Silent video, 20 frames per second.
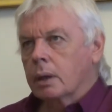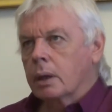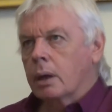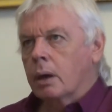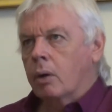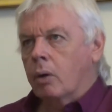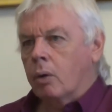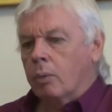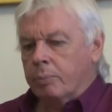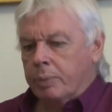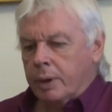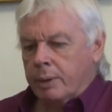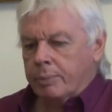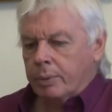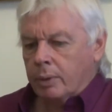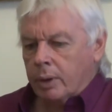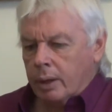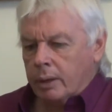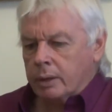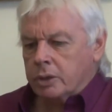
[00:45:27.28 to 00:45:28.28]
or
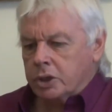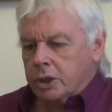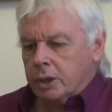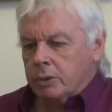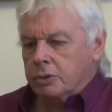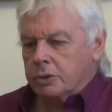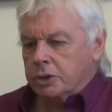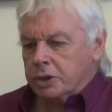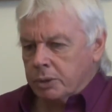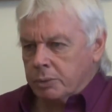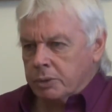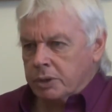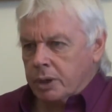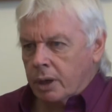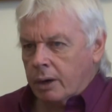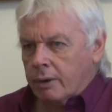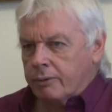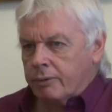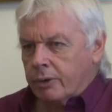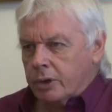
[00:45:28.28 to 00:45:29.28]
children she was
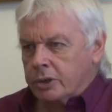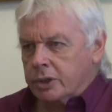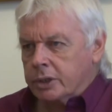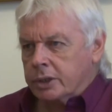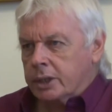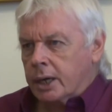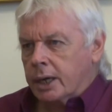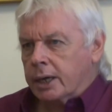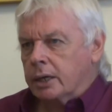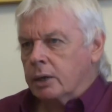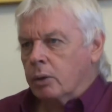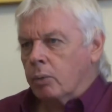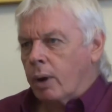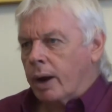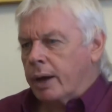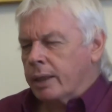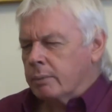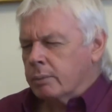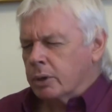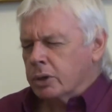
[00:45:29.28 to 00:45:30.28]
going to foster taken
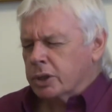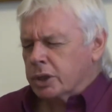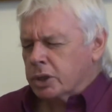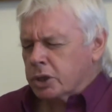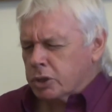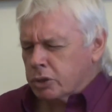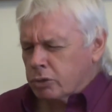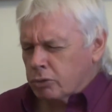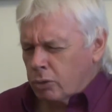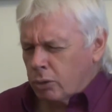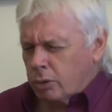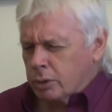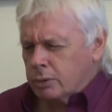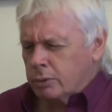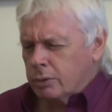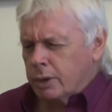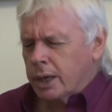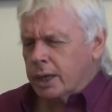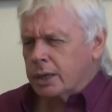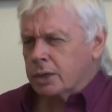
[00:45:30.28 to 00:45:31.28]
away in the most
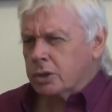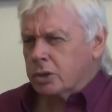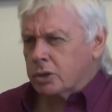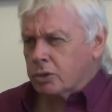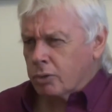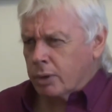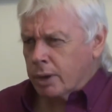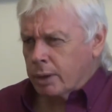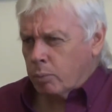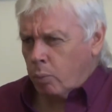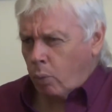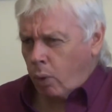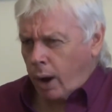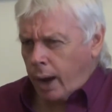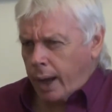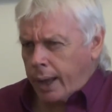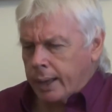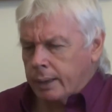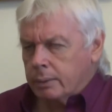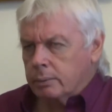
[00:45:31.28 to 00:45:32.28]
extraordinary, extreme
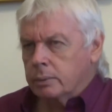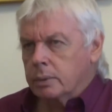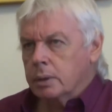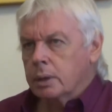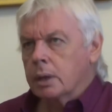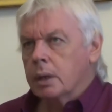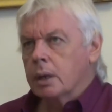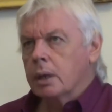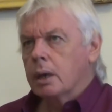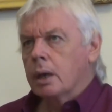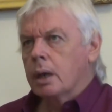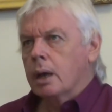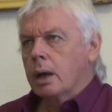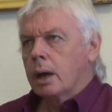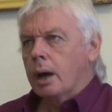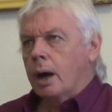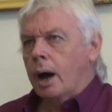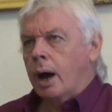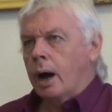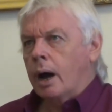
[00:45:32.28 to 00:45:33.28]
way.
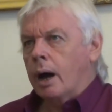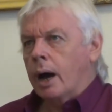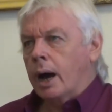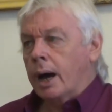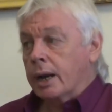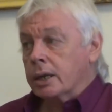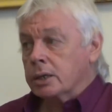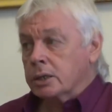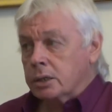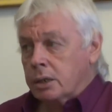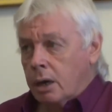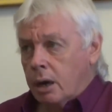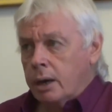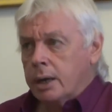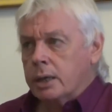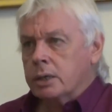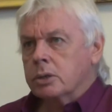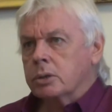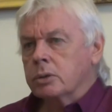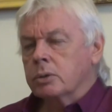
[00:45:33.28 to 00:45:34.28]
And I
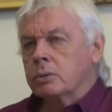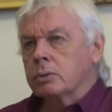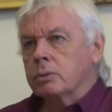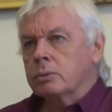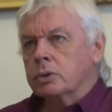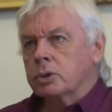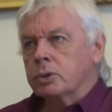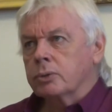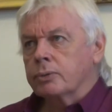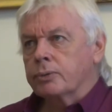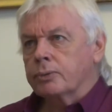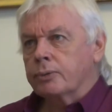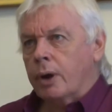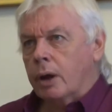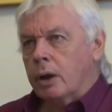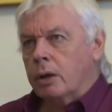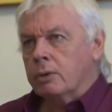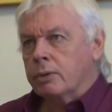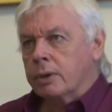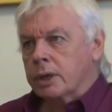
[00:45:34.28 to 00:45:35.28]
started to
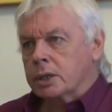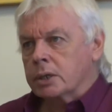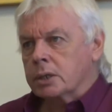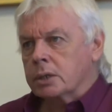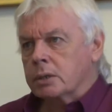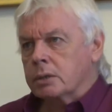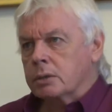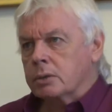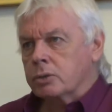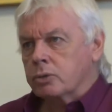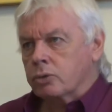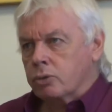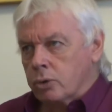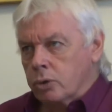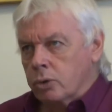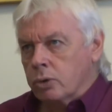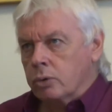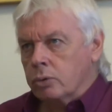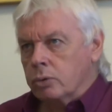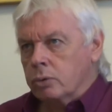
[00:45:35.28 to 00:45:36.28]
follow this
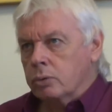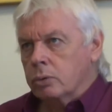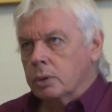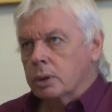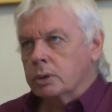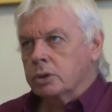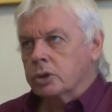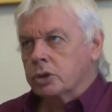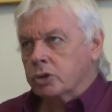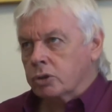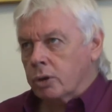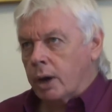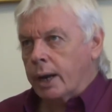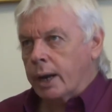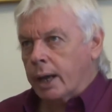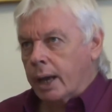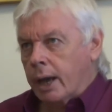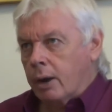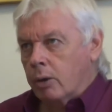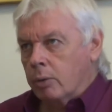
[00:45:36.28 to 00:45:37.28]
through to try
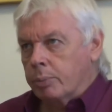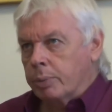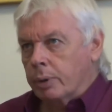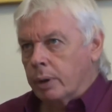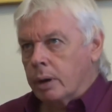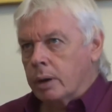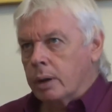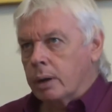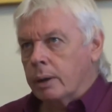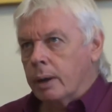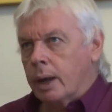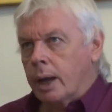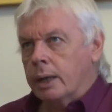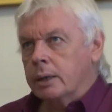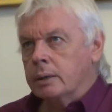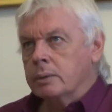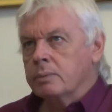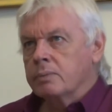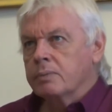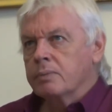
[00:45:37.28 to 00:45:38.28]
to help her.
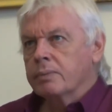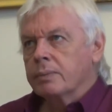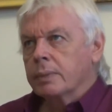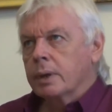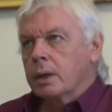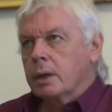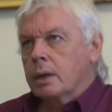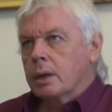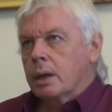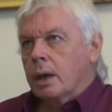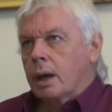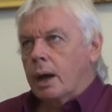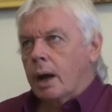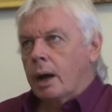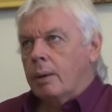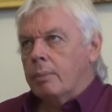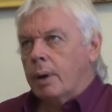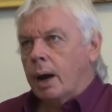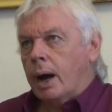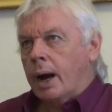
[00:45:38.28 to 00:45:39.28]
And
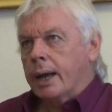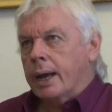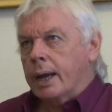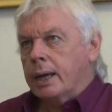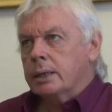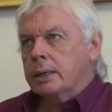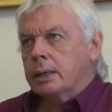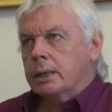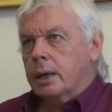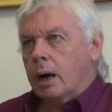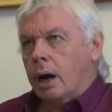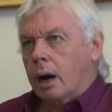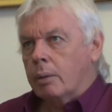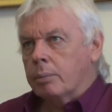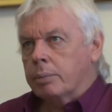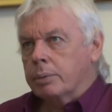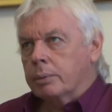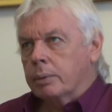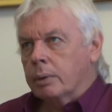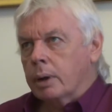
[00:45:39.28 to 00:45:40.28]
I ended
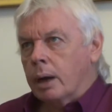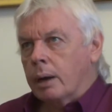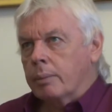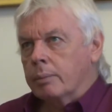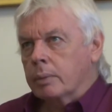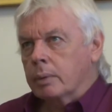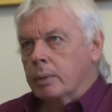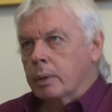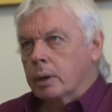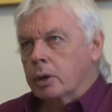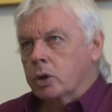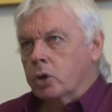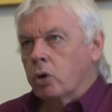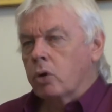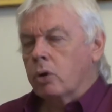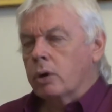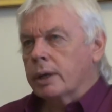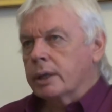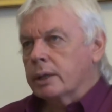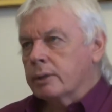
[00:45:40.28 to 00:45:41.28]
up
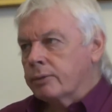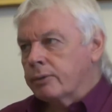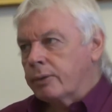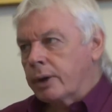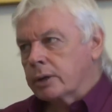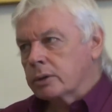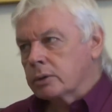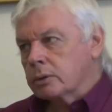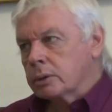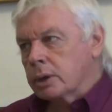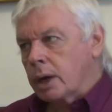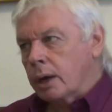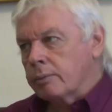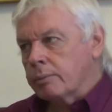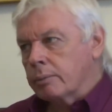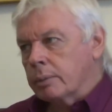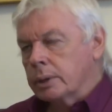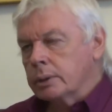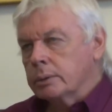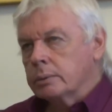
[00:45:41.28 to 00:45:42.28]
calling the federal
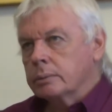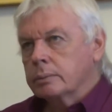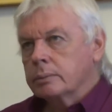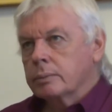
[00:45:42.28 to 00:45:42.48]
government